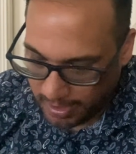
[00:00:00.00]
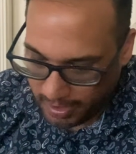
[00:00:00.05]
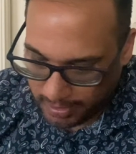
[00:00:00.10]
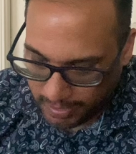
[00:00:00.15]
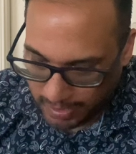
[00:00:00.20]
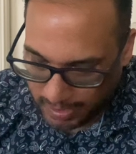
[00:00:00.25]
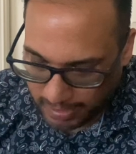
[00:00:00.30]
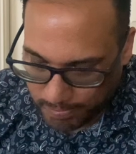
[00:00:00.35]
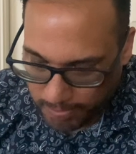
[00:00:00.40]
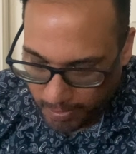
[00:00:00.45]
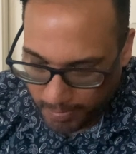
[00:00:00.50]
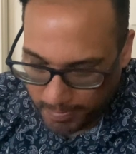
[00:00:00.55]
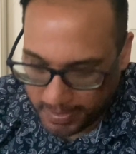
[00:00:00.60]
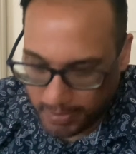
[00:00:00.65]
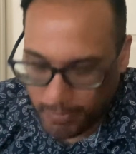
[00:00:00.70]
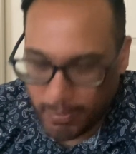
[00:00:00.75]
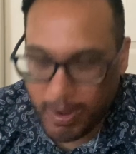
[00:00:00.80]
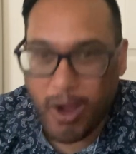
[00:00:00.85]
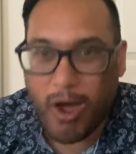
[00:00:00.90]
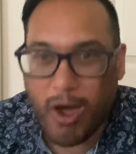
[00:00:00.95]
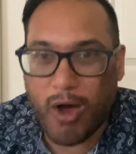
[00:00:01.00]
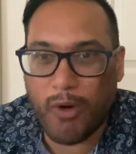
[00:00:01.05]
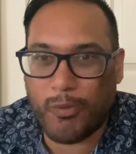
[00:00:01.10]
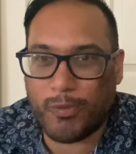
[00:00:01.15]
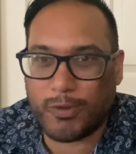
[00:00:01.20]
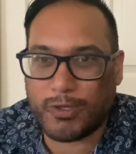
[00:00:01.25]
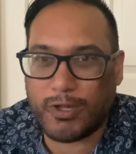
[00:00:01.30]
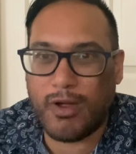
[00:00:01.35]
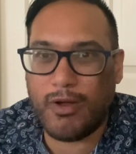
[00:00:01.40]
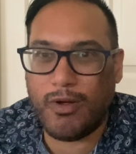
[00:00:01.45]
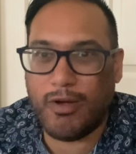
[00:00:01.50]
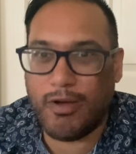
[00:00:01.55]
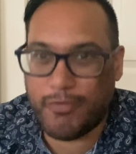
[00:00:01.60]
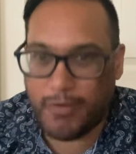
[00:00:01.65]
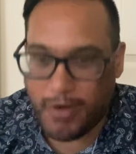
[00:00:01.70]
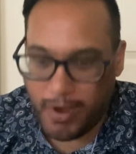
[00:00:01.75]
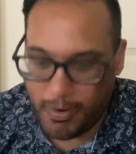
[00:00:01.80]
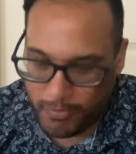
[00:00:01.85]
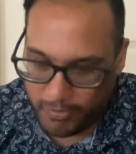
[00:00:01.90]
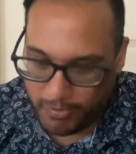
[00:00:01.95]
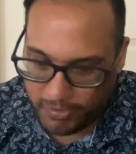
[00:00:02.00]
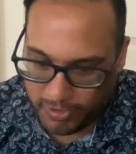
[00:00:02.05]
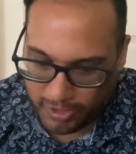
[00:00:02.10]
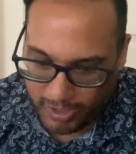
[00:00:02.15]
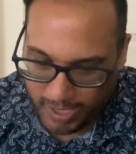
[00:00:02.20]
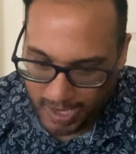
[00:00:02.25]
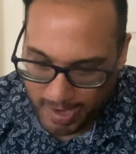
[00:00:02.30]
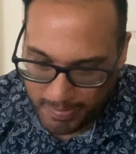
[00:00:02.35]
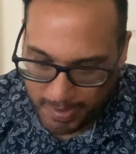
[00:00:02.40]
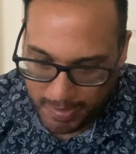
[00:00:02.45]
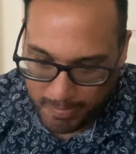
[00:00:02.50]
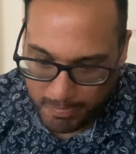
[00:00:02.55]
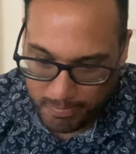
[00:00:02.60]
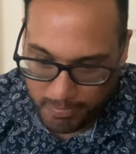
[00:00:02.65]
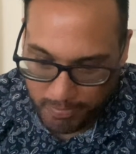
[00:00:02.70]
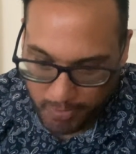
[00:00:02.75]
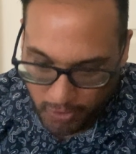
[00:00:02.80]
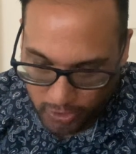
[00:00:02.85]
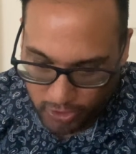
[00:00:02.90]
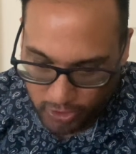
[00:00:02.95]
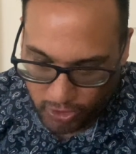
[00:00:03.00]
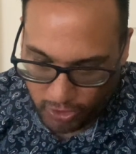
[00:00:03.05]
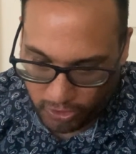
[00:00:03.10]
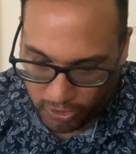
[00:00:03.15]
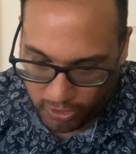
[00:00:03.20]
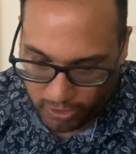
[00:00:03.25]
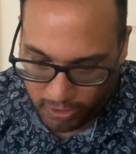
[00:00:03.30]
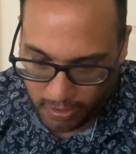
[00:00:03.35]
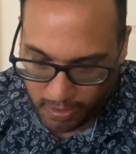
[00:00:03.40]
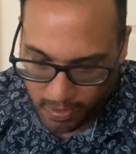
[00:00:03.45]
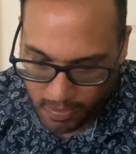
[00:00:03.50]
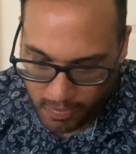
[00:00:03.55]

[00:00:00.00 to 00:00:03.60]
That's probably the way I would go if I was Sam Burgess.